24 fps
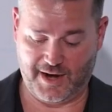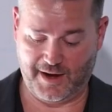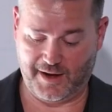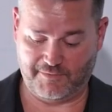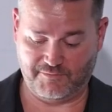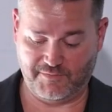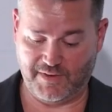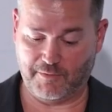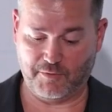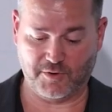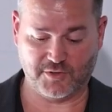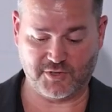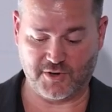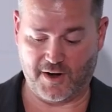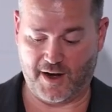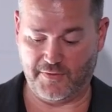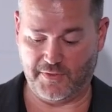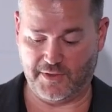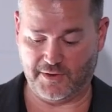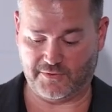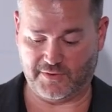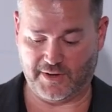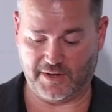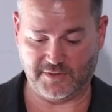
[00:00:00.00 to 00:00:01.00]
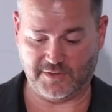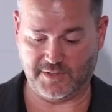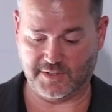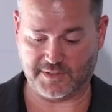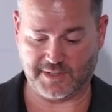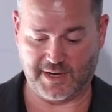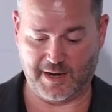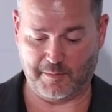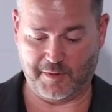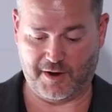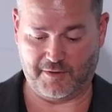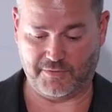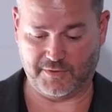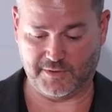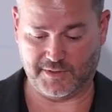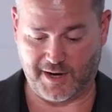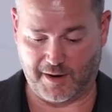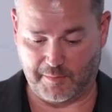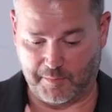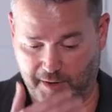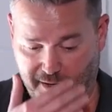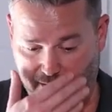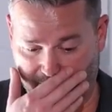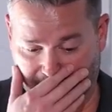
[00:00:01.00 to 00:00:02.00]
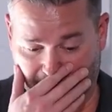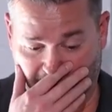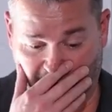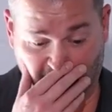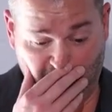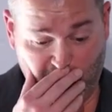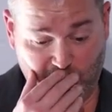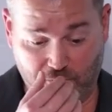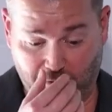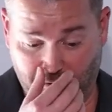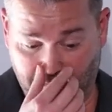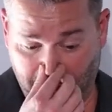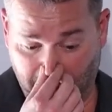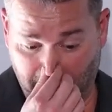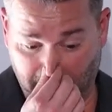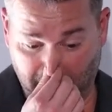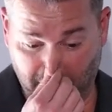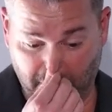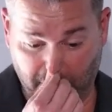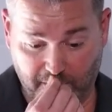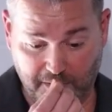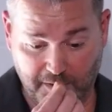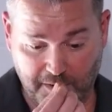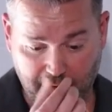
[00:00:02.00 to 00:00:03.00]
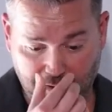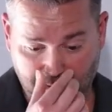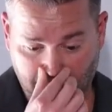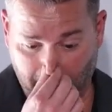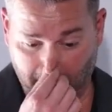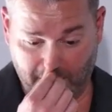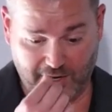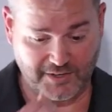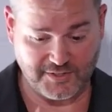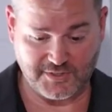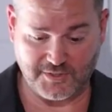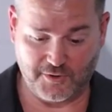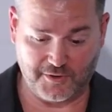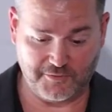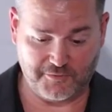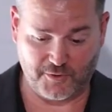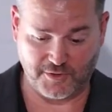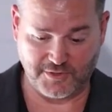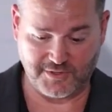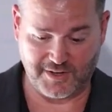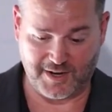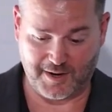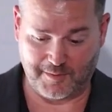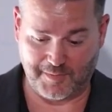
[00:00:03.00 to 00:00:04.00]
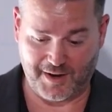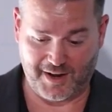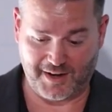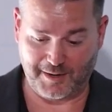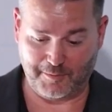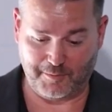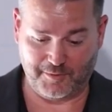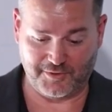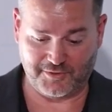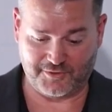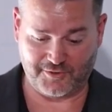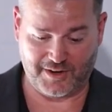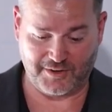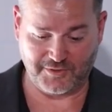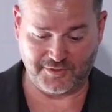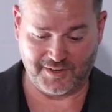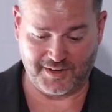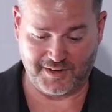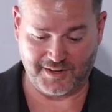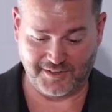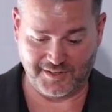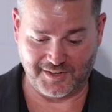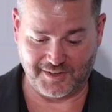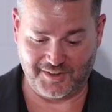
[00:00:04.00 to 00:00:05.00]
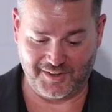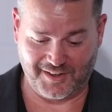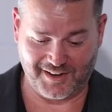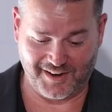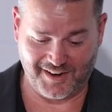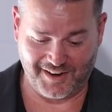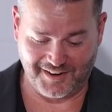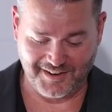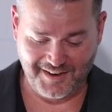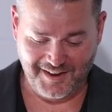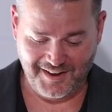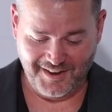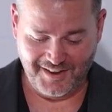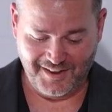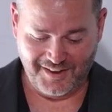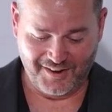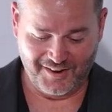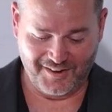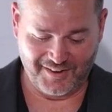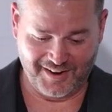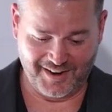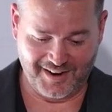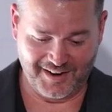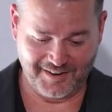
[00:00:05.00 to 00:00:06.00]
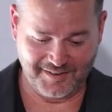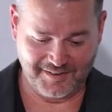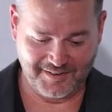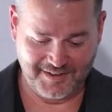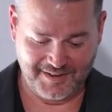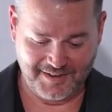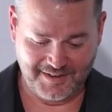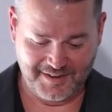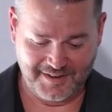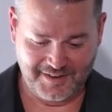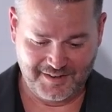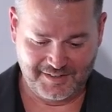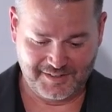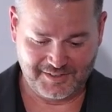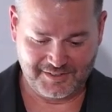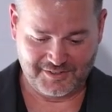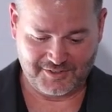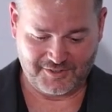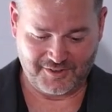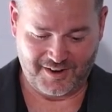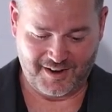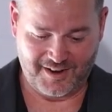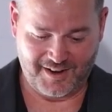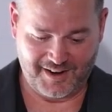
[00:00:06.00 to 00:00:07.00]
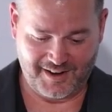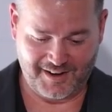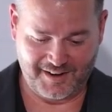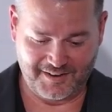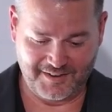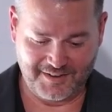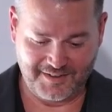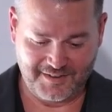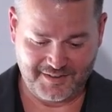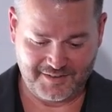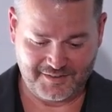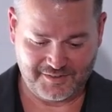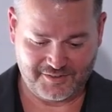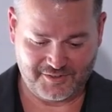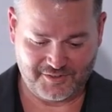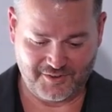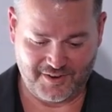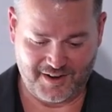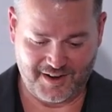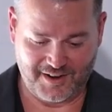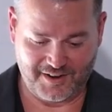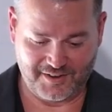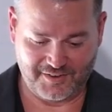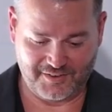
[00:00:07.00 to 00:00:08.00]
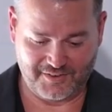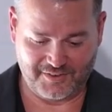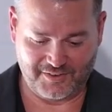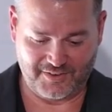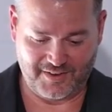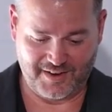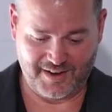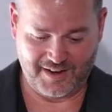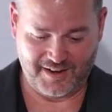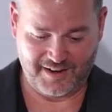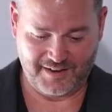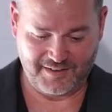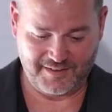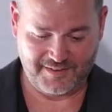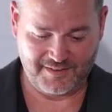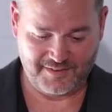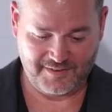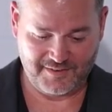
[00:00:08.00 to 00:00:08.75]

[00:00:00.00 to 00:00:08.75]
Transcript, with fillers: I have never tried this. That just came off the top of my head. I don't know if it'll do it. Okay, so unfortunately, I'm not able to translate into Klingon. Okay, try translate